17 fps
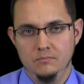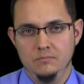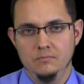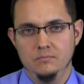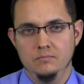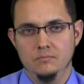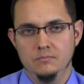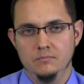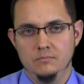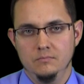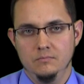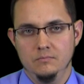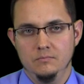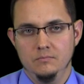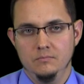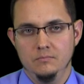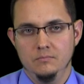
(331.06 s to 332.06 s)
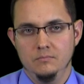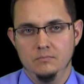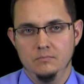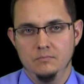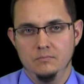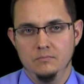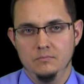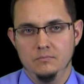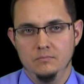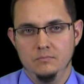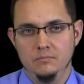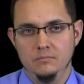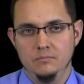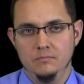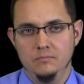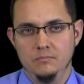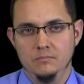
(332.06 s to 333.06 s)

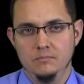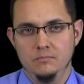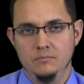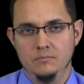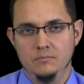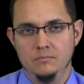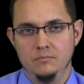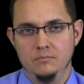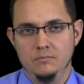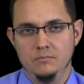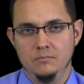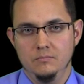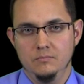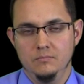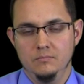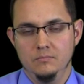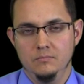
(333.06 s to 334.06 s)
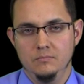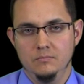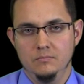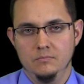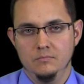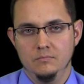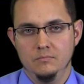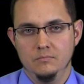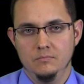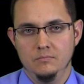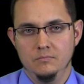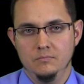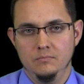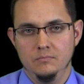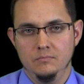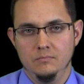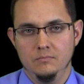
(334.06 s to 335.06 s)

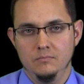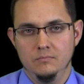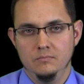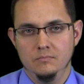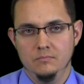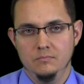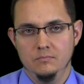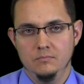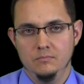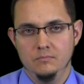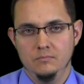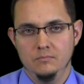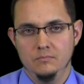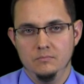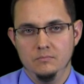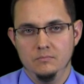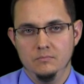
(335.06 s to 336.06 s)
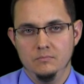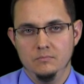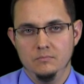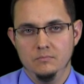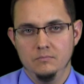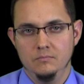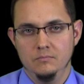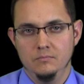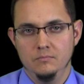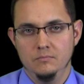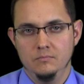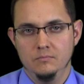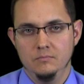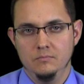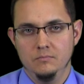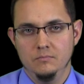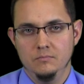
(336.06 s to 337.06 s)

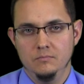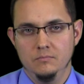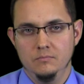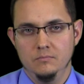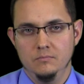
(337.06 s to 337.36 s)
(silent)